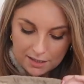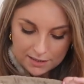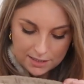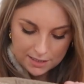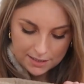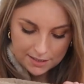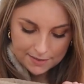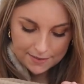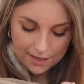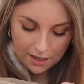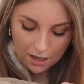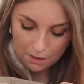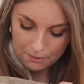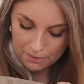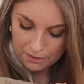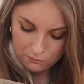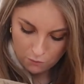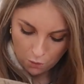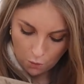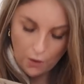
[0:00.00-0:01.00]
So this is a
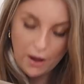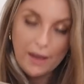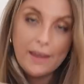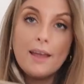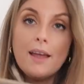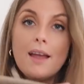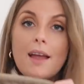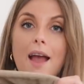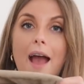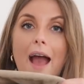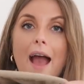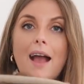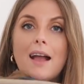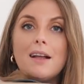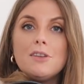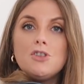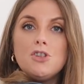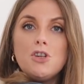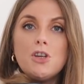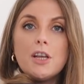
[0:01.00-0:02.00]
Chloe Roy,
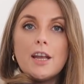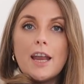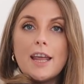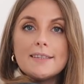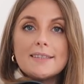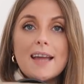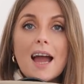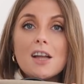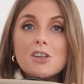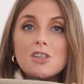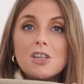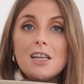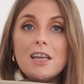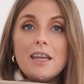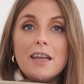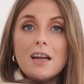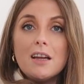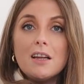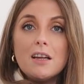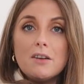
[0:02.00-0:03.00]
and you can. It's
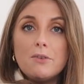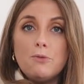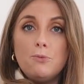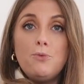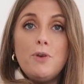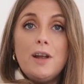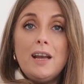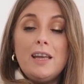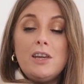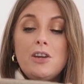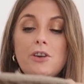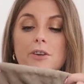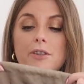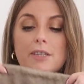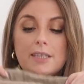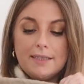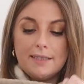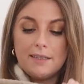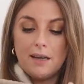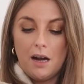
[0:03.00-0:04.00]
actually really
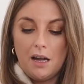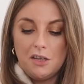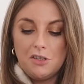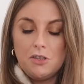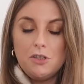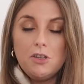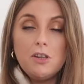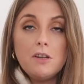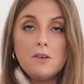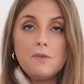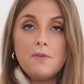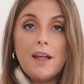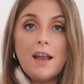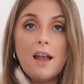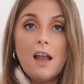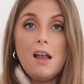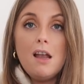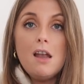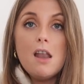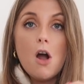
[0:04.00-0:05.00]
huge inside. You can
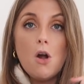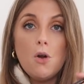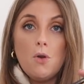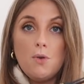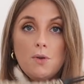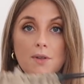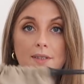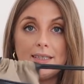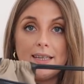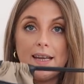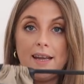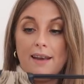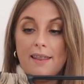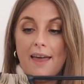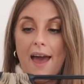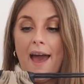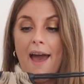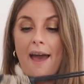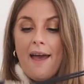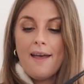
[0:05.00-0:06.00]
fit loads in
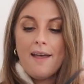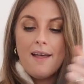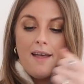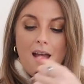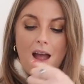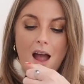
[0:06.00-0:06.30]
there.